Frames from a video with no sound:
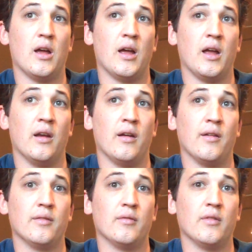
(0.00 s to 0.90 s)
and
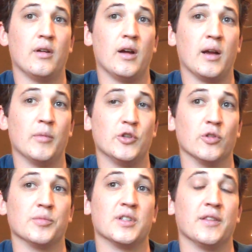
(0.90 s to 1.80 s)
I had my
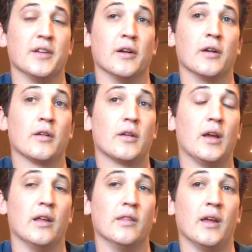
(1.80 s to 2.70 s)
drum set there,
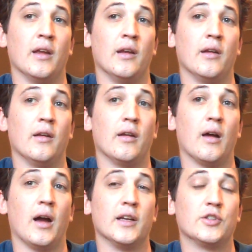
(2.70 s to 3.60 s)
and then
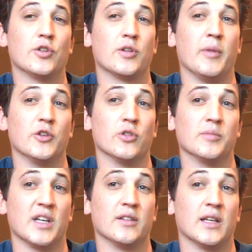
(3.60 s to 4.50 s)
I took my
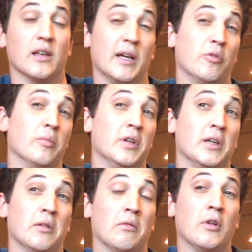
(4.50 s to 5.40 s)
drums out to LA with me, and